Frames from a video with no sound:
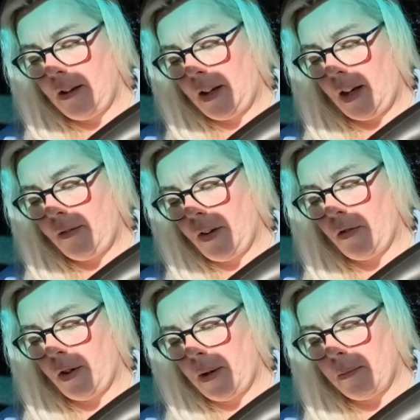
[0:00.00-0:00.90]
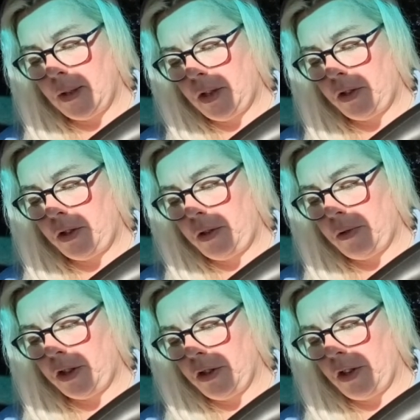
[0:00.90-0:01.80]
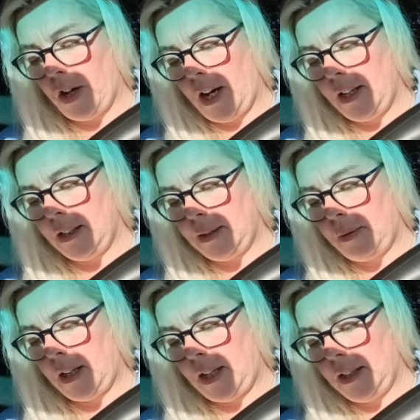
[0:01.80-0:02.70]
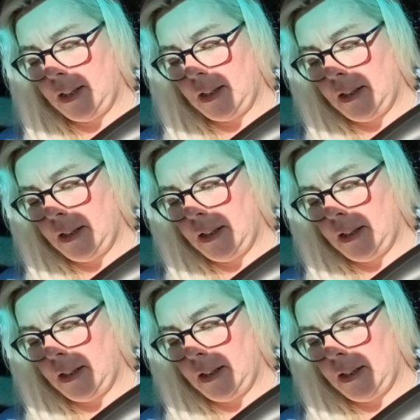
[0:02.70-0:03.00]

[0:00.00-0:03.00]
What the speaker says: Okay, for group number 2, what's your guidance, please?